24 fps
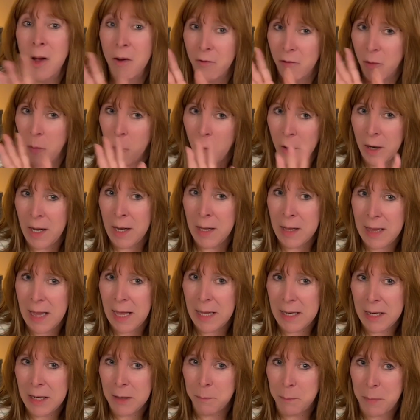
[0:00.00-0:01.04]
from when I
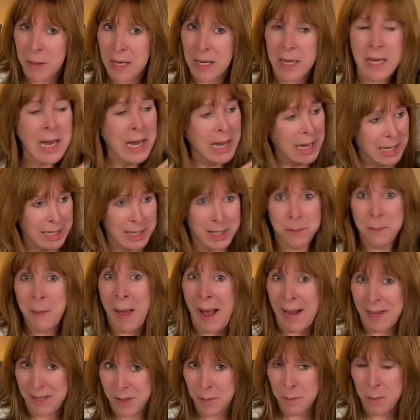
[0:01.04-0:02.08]
let it be its
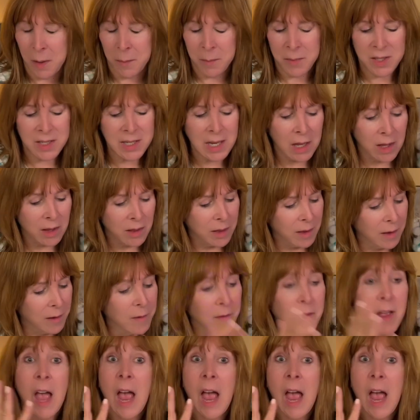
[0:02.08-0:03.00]
maximum self.